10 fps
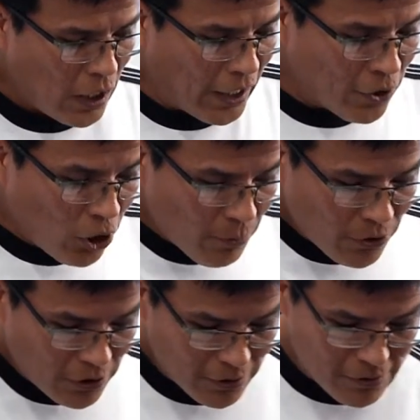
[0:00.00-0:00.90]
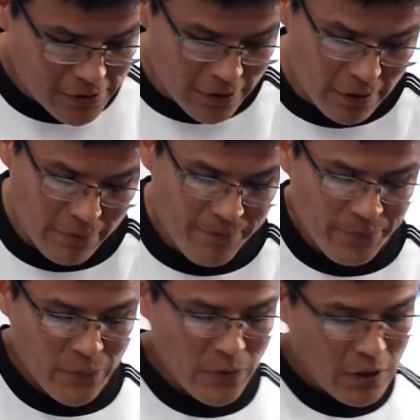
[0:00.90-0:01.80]
I know I'm going to lose her.
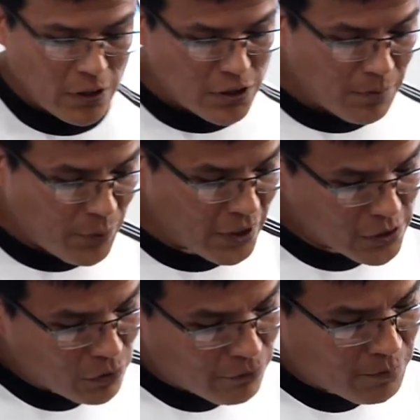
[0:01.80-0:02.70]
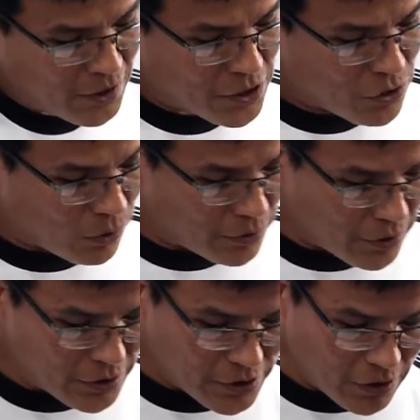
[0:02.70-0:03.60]
She peeks over my
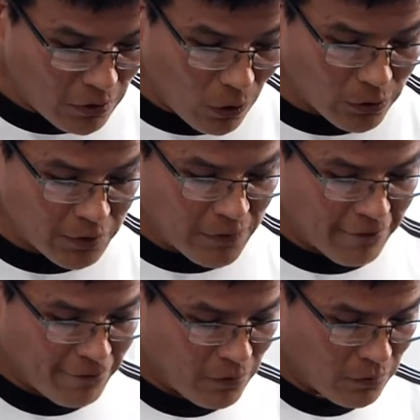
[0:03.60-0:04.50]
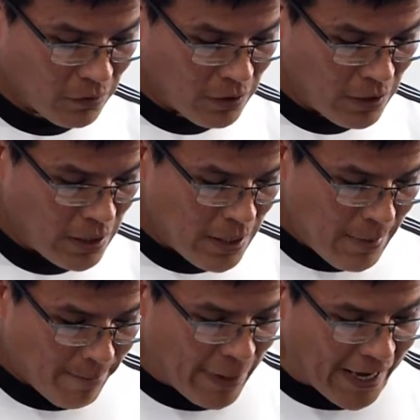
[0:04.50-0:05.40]
shoulder, still holding my phone.
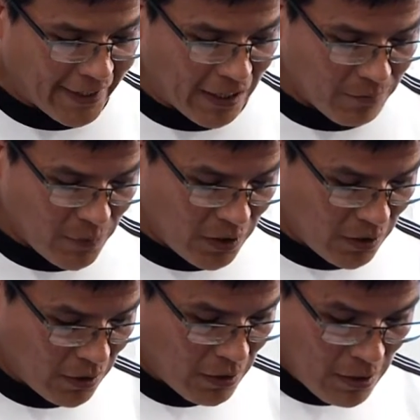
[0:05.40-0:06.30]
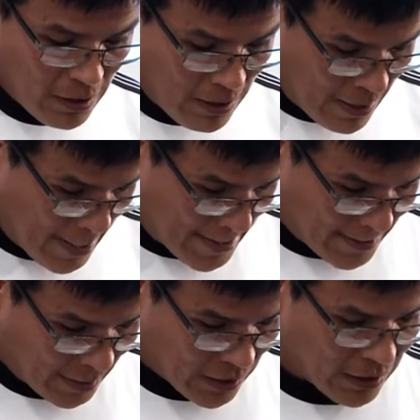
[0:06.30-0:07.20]
Back at me.
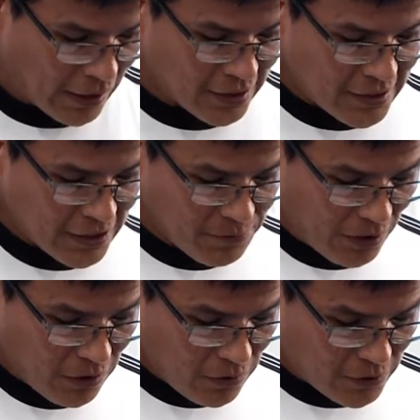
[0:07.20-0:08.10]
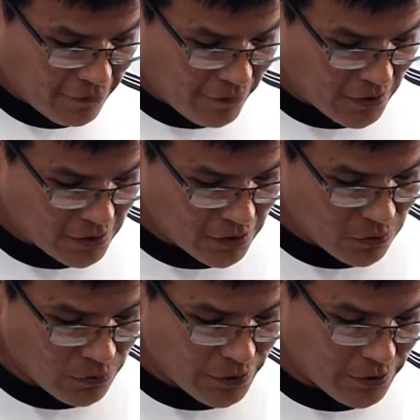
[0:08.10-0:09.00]
I sense my elusiveness, it's
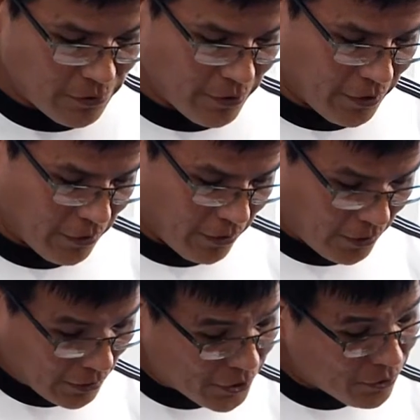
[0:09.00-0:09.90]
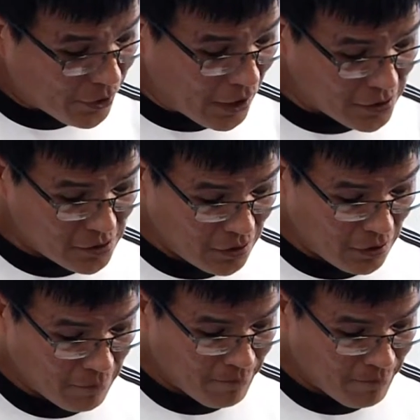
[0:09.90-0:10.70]
only stirring her curiosity.